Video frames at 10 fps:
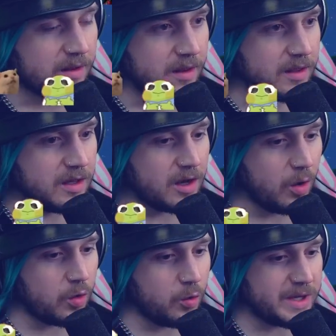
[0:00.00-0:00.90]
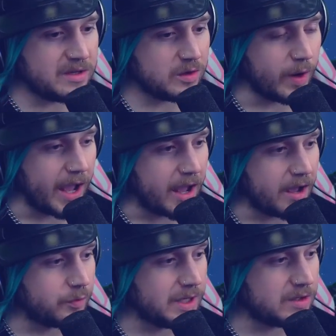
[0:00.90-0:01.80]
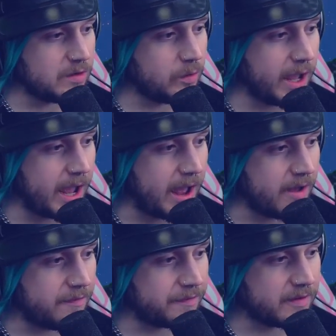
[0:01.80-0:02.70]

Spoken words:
You know who we do have? We do have...